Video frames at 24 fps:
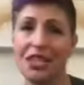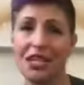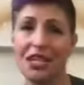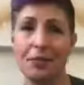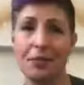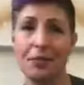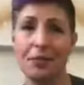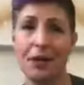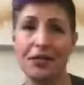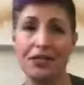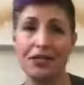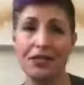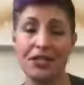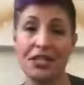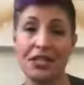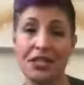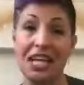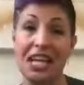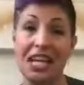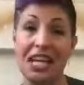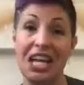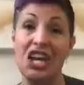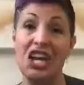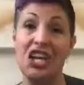think about this like
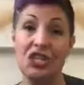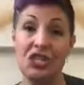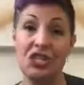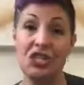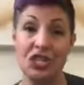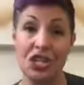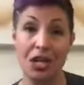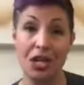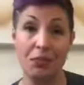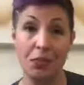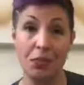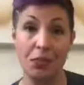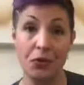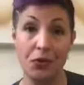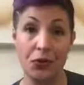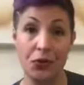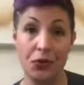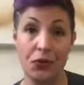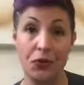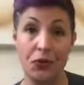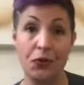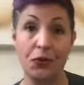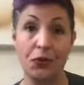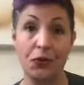shampoo.